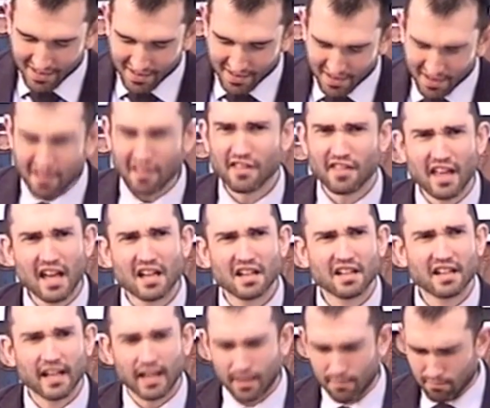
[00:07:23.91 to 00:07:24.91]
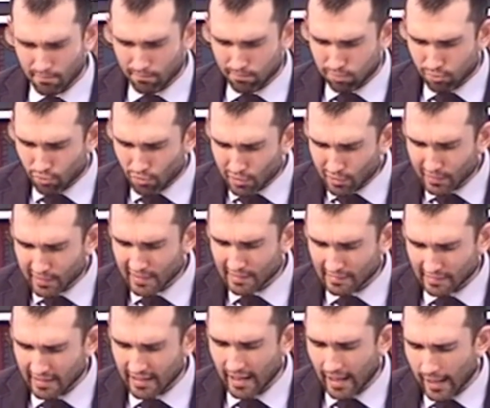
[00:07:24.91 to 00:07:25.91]
Then in a
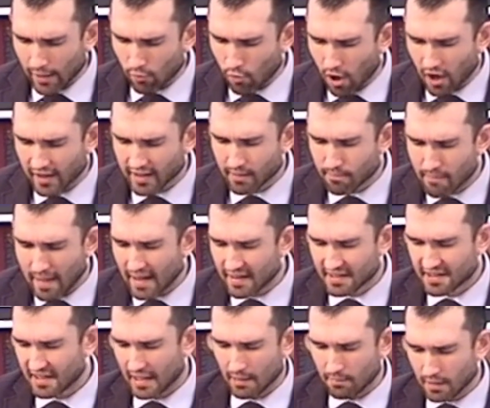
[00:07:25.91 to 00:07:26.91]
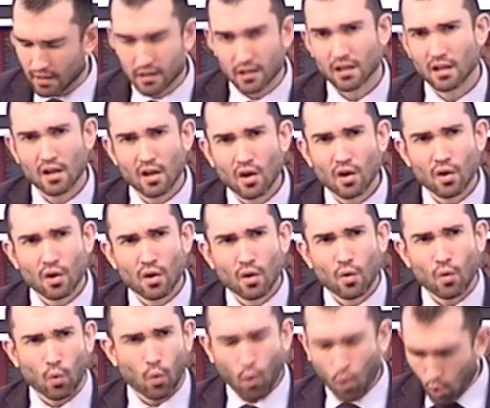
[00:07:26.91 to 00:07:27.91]
brilliantly ironic meta-statement,
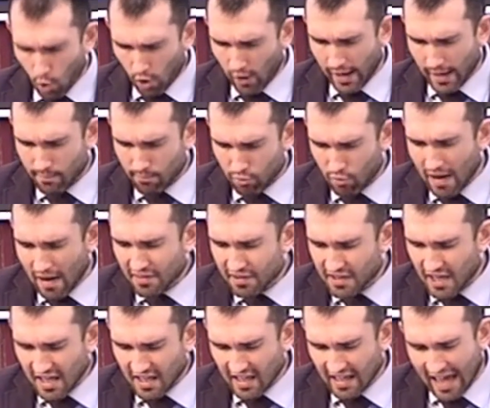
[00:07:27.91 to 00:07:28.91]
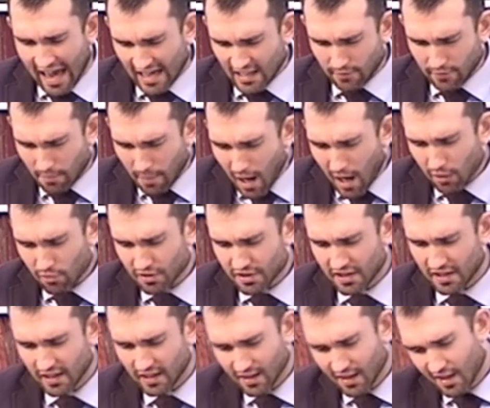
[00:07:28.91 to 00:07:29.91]
or a breathtaking act of
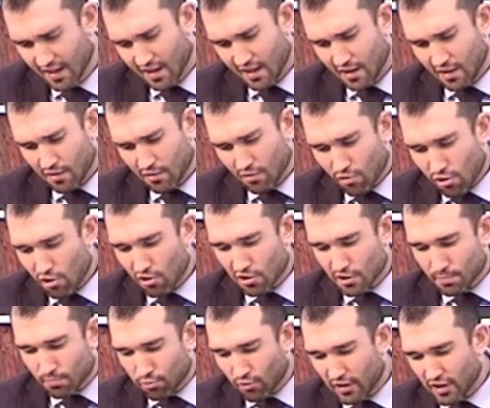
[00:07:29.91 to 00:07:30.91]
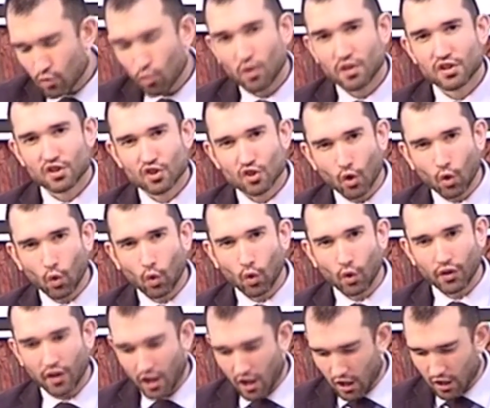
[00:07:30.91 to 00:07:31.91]
hypocrisy, Kruger's print was
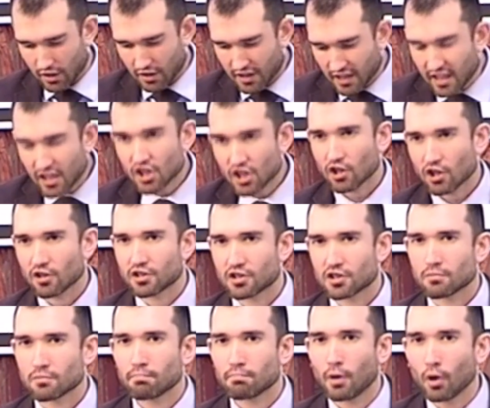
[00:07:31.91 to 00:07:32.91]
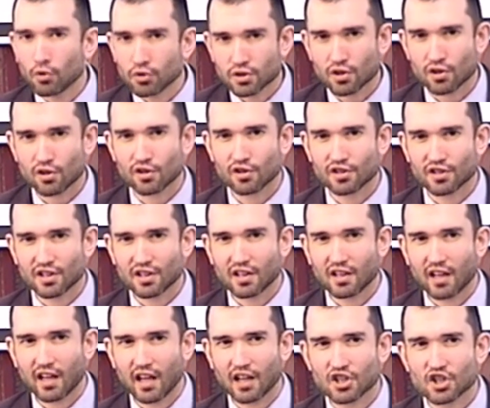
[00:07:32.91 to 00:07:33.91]
sold on t-shirts, posters,
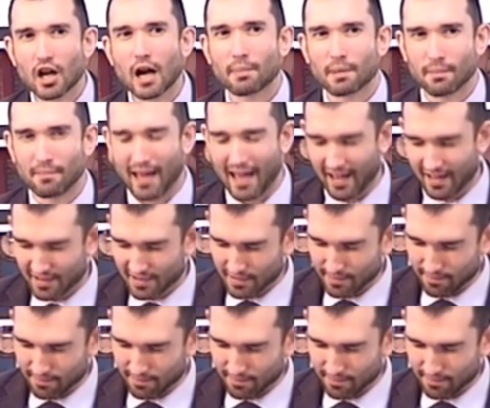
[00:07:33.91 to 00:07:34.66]
and shopping bags.